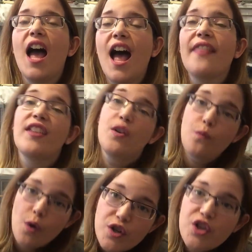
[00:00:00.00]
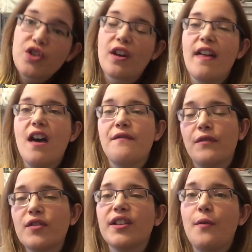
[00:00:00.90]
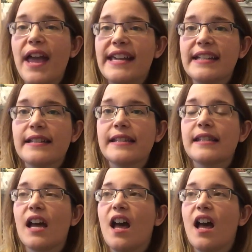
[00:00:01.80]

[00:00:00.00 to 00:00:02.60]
and they watch Force Awakens,